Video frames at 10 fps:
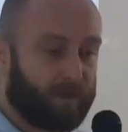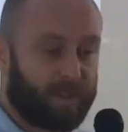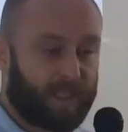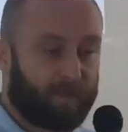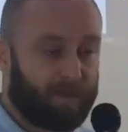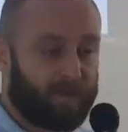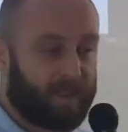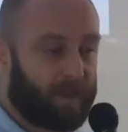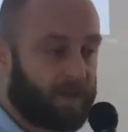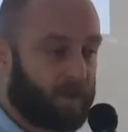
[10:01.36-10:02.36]
type of
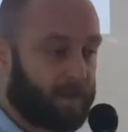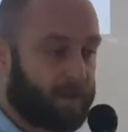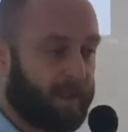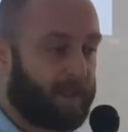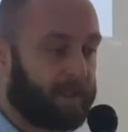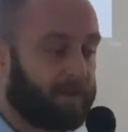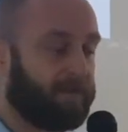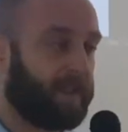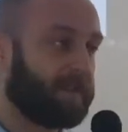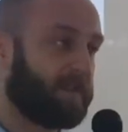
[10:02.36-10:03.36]
sensors, they are not
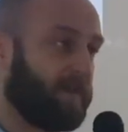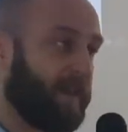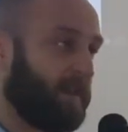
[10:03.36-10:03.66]
affected by